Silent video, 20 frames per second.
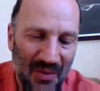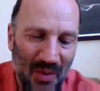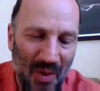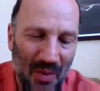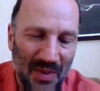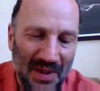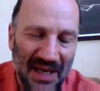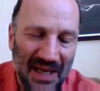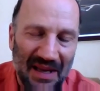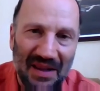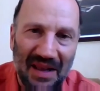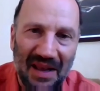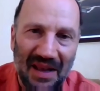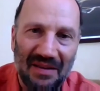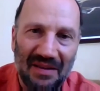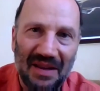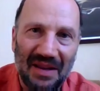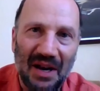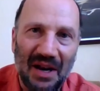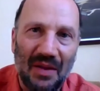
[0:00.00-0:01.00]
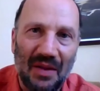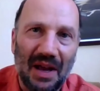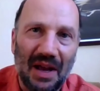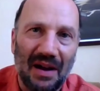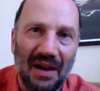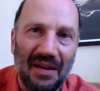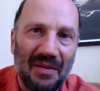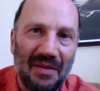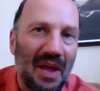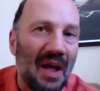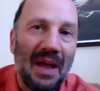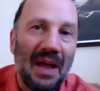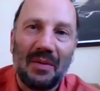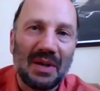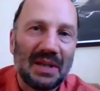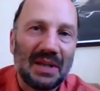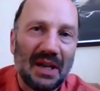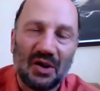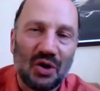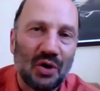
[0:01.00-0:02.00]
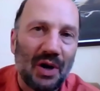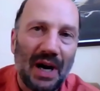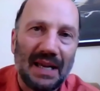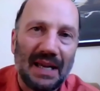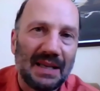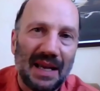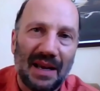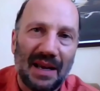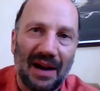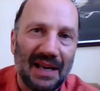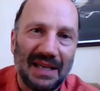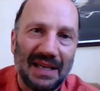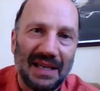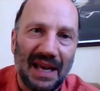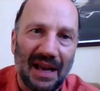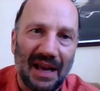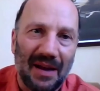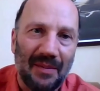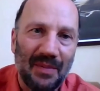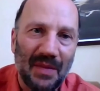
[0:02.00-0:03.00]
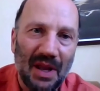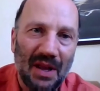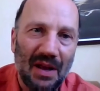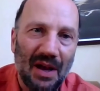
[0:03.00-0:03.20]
what was it? It was such a crazy idea.